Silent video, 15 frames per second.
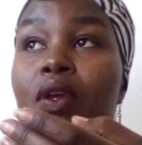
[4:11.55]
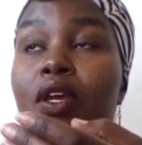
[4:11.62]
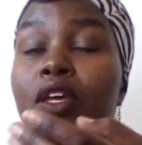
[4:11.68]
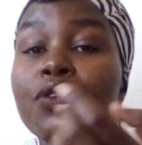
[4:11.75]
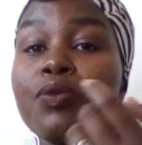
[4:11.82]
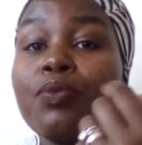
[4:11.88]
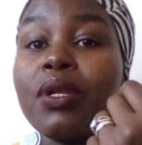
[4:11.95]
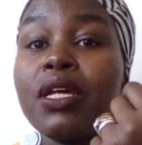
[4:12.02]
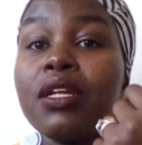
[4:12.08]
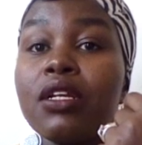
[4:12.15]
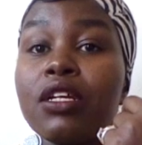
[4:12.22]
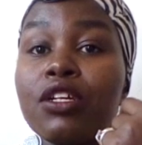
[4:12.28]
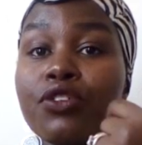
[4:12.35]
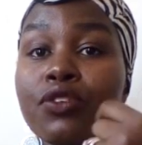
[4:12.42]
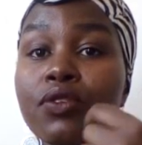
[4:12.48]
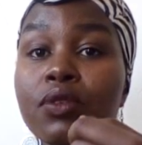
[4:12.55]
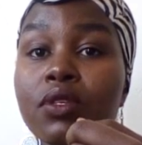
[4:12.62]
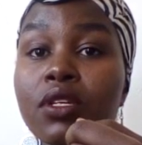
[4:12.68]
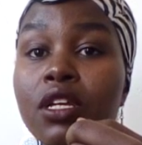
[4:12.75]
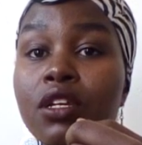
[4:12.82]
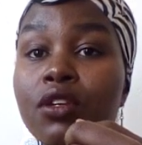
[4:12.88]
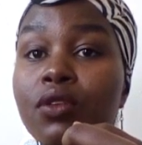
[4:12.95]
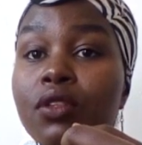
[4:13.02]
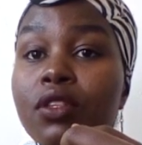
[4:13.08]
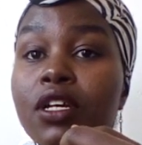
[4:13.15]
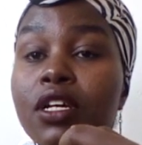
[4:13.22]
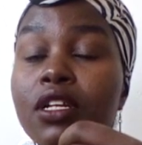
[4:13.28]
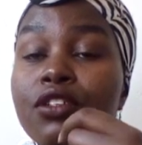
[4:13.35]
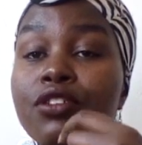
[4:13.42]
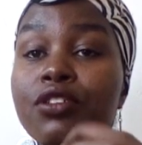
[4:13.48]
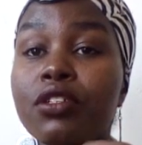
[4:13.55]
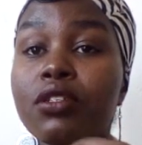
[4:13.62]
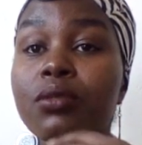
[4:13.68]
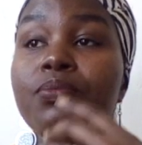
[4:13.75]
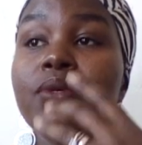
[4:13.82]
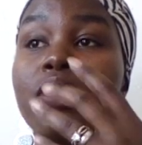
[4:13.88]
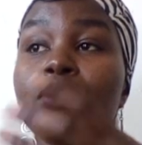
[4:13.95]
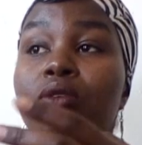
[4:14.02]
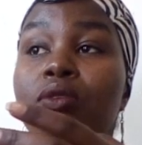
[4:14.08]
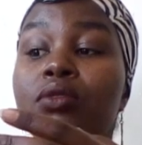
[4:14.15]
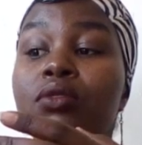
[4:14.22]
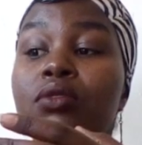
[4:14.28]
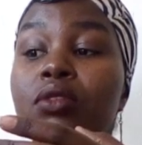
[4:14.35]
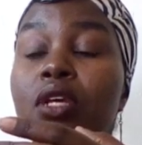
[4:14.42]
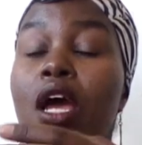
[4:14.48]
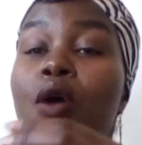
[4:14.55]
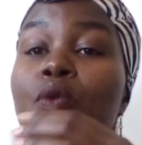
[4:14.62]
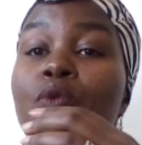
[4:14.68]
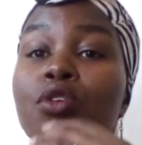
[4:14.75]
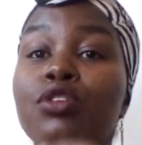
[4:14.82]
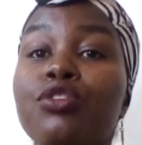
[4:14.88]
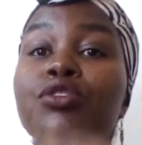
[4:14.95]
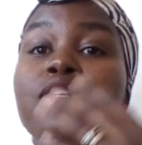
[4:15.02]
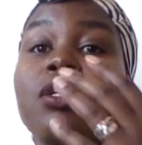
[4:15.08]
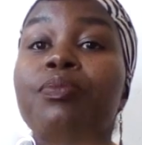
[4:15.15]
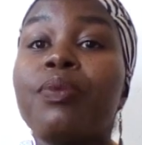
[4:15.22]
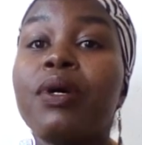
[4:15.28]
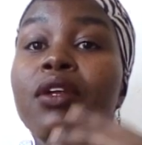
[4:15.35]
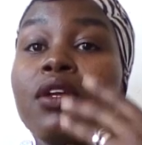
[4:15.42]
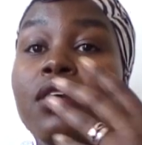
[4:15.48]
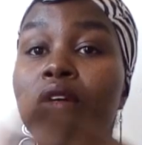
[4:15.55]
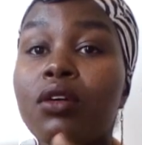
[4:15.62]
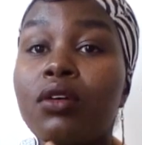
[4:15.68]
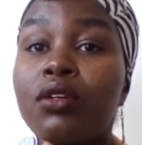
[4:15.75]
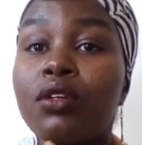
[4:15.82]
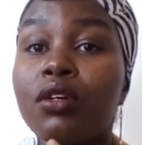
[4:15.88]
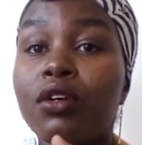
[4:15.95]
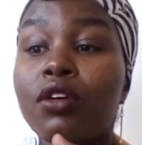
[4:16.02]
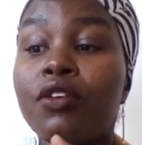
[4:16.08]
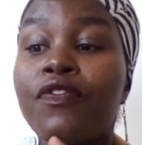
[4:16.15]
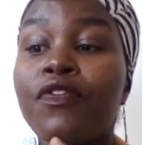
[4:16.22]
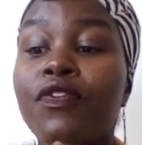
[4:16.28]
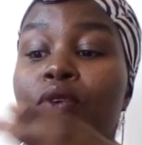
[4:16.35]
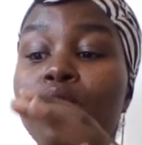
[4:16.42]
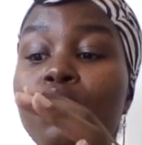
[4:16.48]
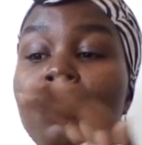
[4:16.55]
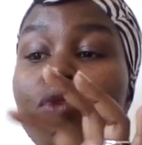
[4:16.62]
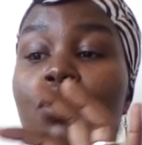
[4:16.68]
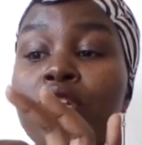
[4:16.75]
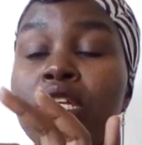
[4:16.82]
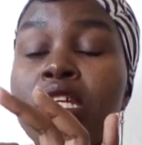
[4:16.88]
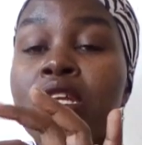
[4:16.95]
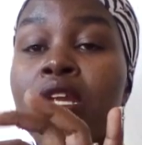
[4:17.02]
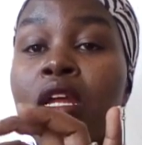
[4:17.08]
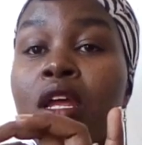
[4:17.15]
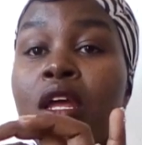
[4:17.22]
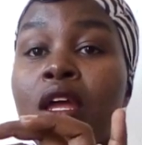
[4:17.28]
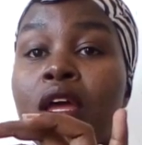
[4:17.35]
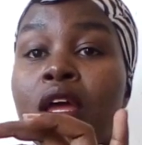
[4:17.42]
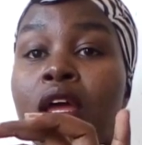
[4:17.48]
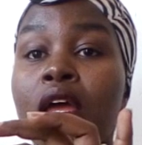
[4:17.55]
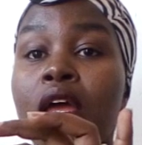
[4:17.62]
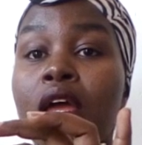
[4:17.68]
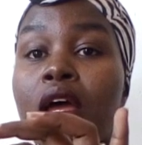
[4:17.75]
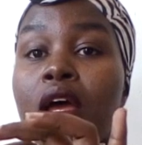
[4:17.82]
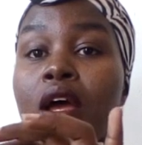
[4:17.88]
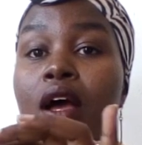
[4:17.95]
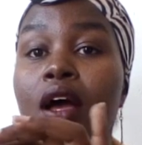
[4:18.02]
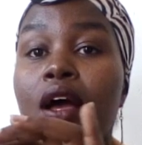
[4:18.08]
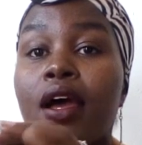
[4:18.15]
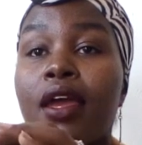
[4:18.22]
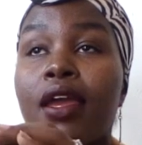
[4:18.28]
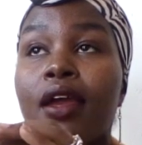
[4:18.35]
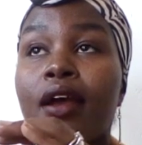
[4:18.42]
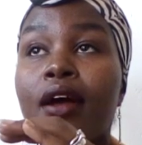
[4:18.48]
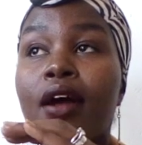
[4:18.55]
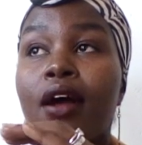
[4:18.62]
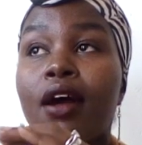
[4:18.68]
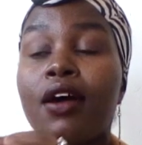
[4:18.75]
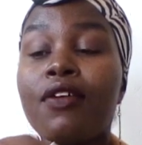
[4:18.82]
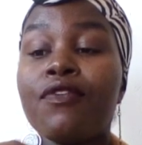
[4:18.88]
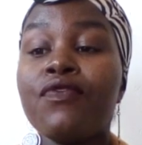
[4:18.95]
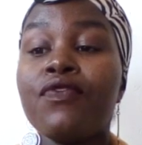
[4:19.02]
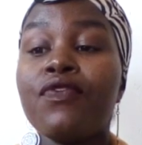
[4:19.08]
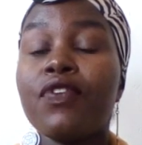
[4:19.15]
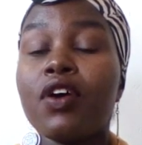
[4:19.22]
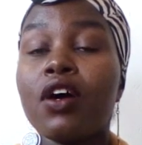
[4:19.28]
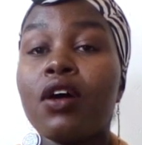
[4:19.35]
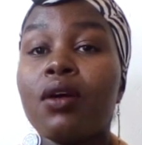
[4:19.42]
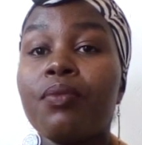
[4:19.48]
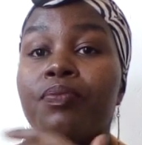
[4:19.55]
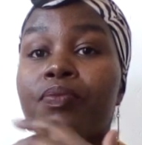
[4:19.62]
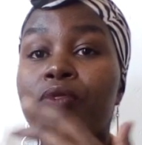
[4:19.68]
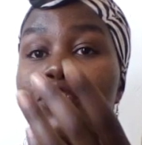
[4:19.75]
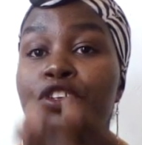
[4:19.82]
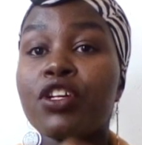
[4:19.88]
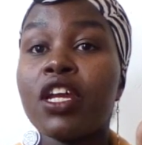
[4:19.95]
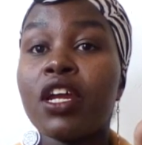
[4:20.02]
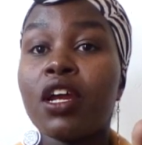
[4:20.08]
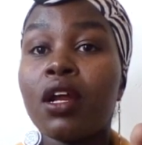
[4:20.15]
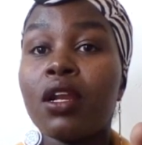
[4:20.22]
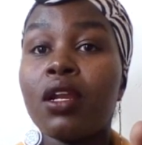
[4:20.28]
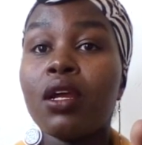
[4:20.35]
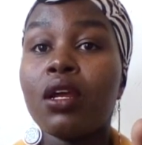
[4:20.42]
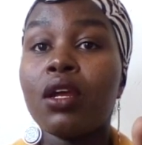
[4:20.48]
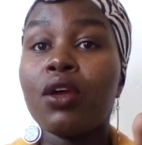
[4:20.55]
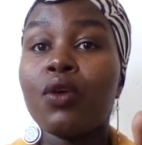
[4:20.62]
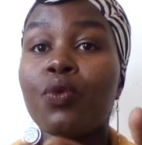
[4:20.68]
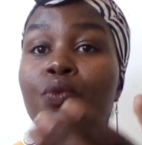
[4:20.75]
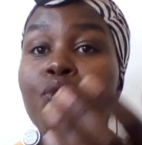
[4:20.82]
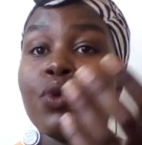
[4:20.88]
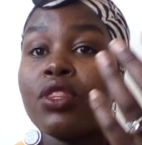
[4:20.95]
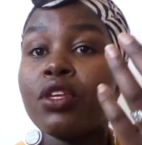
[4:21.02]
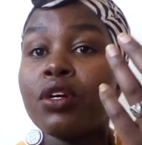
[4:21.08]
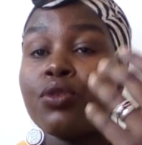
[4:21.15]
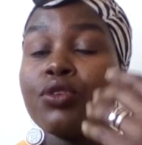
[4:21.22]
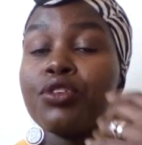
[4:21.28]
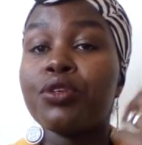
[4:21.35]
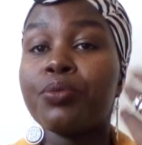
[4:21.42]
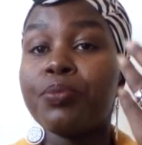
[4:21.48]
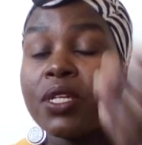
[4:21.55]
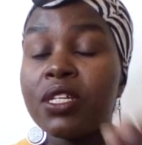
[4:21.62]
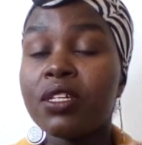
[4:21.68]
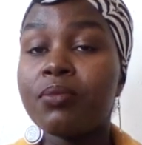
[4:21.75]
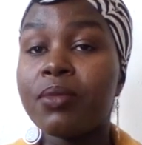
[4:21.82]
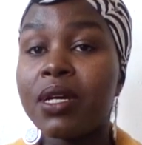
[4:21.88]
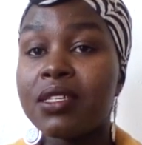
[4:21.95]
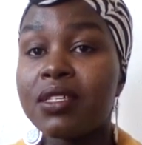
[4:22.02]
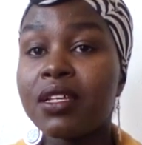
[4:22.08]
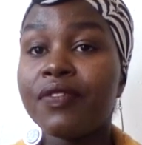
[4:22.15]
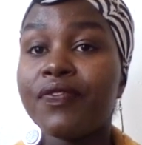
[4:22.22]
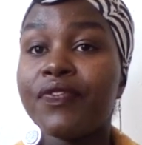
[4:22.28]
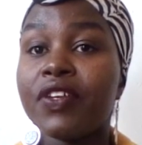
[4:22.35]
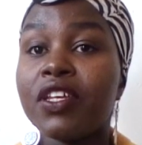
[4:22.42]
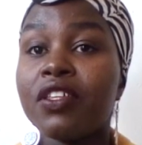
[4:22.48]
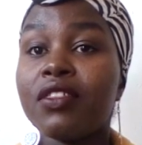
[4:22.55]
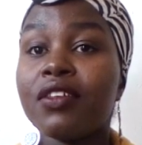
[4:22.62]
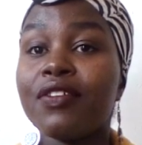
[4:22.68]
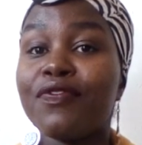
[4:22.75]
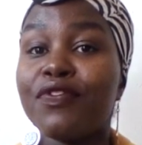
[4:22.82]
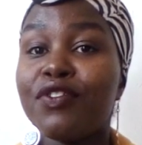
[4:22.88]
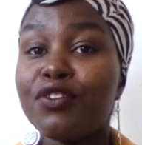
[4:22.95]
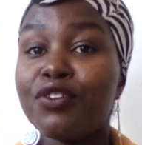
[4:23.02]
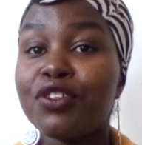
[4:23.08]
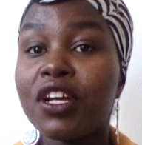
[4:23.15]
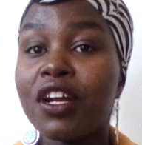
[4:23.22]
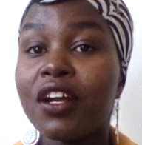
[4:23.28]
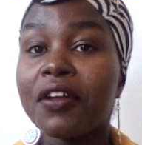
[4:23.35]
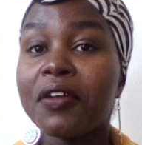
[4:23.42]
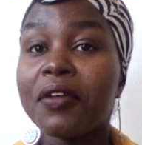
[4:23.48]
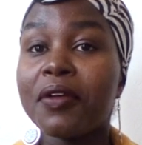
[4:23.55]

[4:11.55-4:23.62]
explanations and all that, just because I want to keep a record of what I have shared without repeating myself in the future,